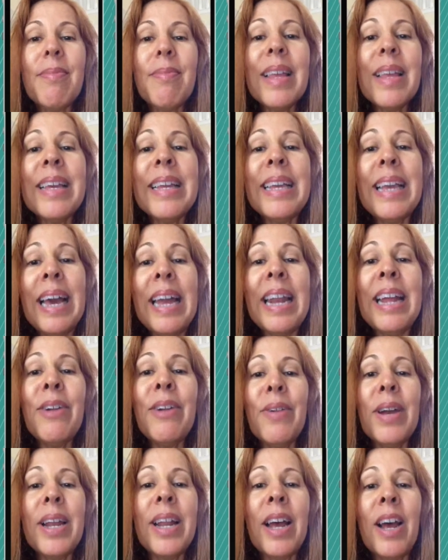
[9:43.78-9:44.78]
getting
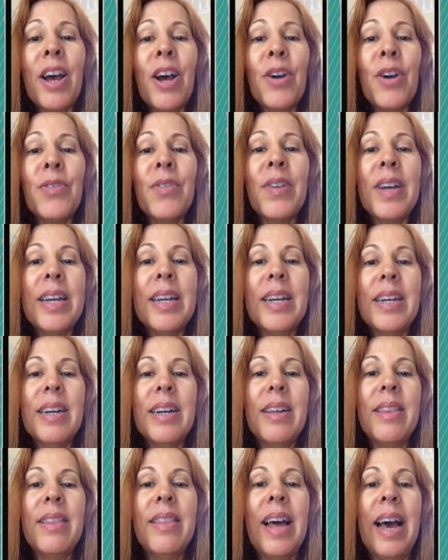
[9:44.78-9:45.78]
rid of
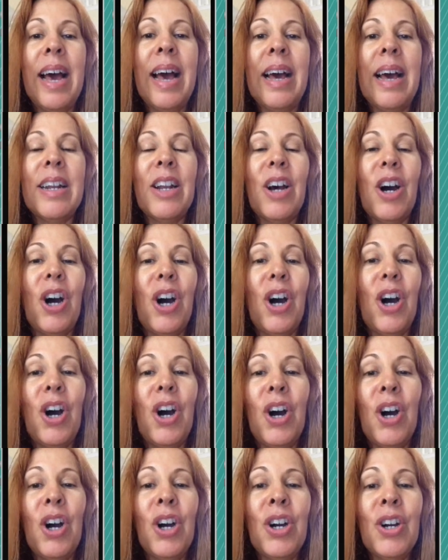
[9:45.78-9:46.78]
that
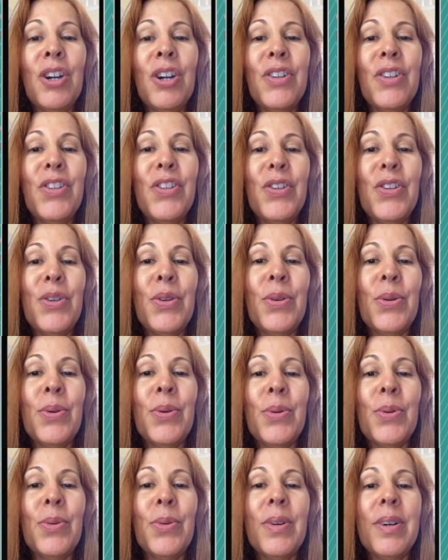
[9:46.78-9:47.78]
hard
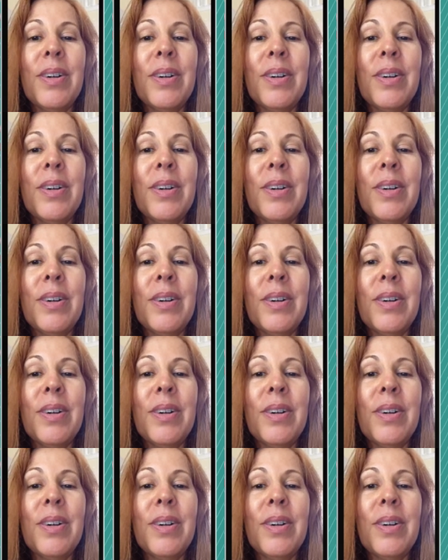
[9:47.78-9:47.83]
to